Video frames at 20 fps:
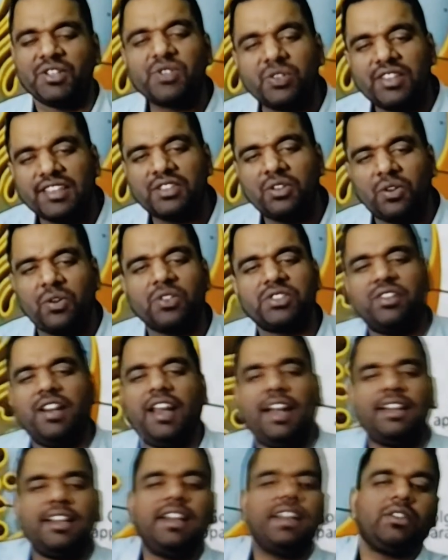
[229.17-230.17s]
So this glucose
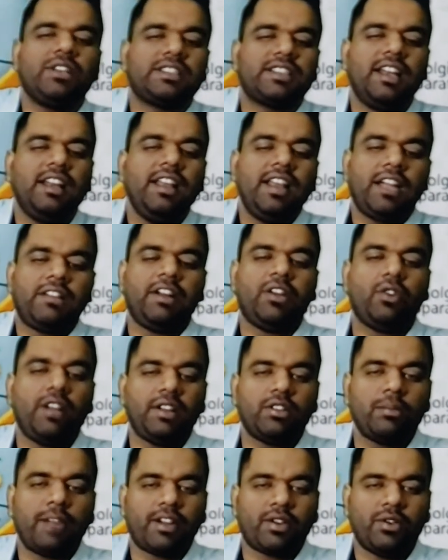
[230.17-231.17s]
will enter into the cell, it will go
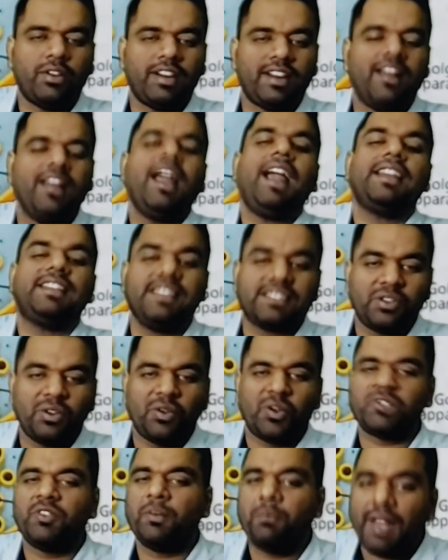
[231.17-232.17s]
into the mitochondria, and this
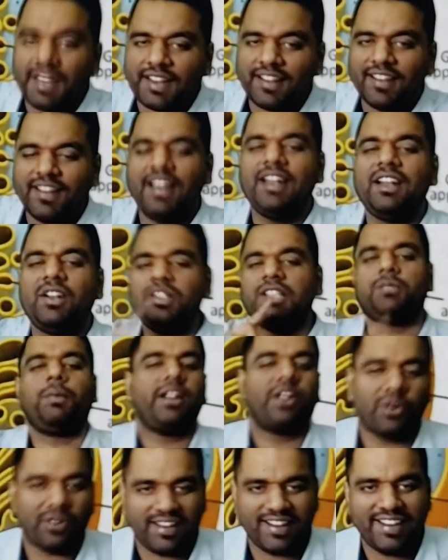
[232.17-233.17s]
glucose will break into this
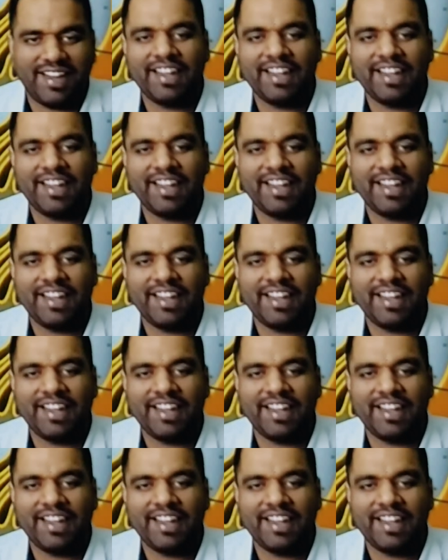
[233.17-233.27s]
mitochondria.